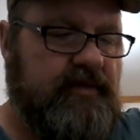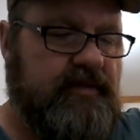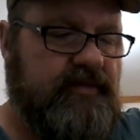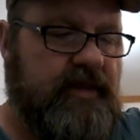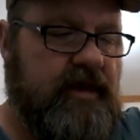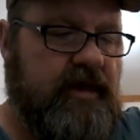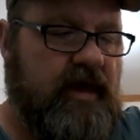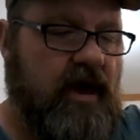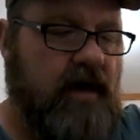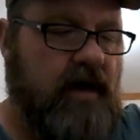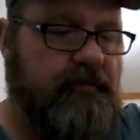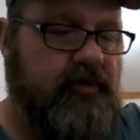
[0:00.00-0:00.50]

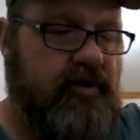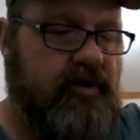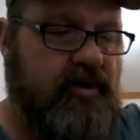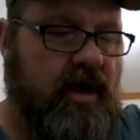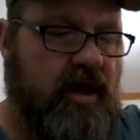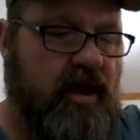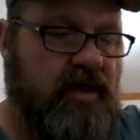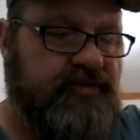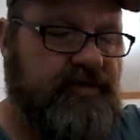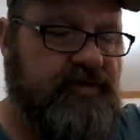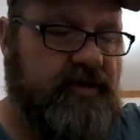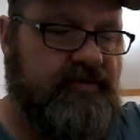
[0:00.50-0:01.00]
The hopper
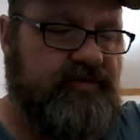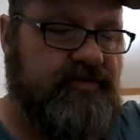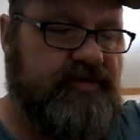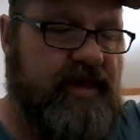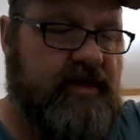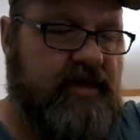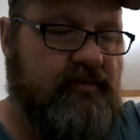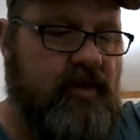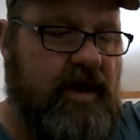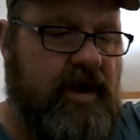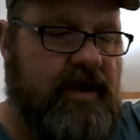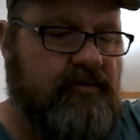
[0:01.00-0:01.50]
also the
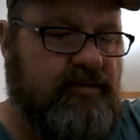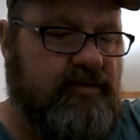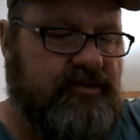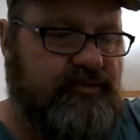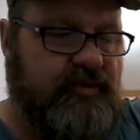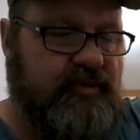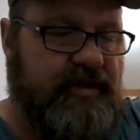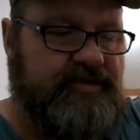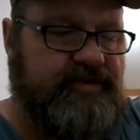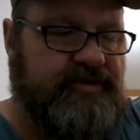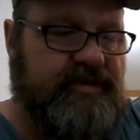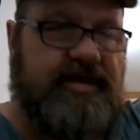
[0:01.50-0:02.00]
same way. We
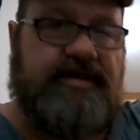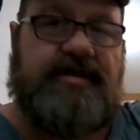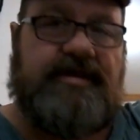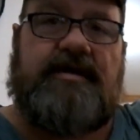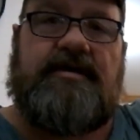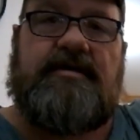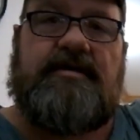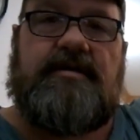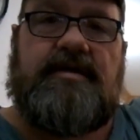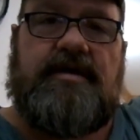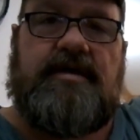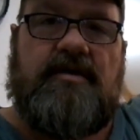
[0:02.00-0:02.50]
twist in
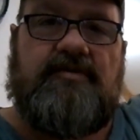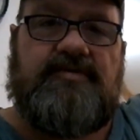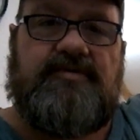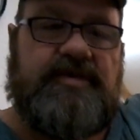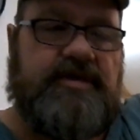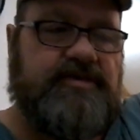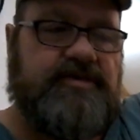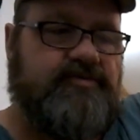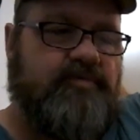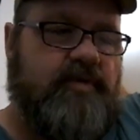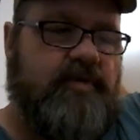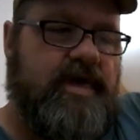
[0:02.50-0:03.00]
there. Goes
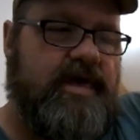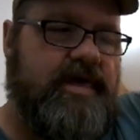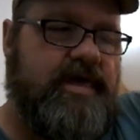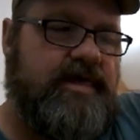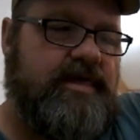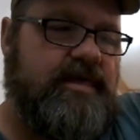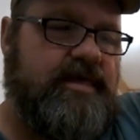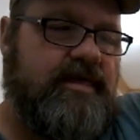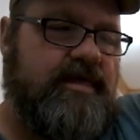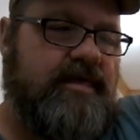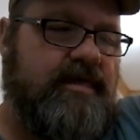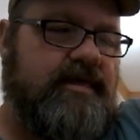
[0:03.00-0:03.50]
this
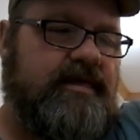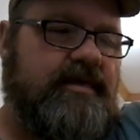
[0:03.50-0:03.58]
way.